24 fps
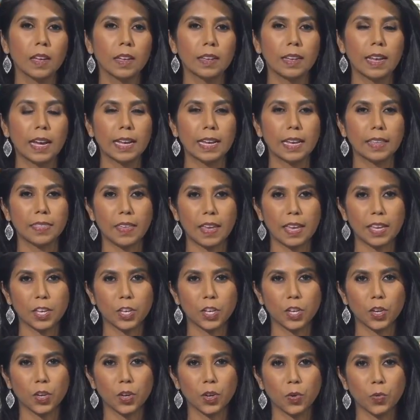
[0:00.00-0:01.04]
Naya,
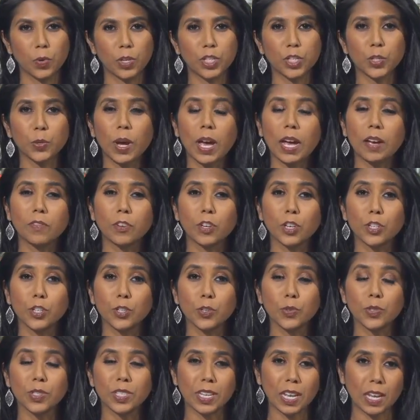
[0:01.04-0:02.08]
thank you. We do have good
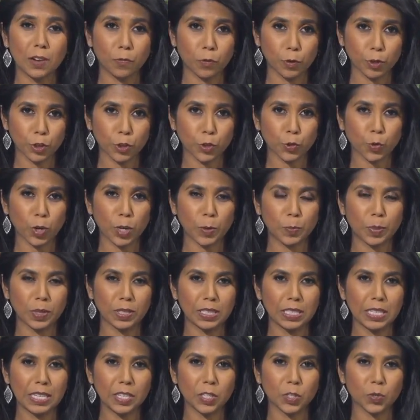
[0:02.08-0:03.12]
news today for Detroit
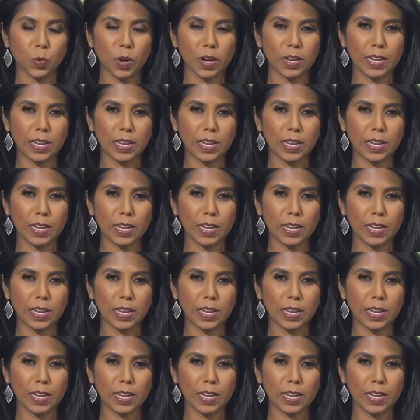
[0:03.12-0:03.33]
police.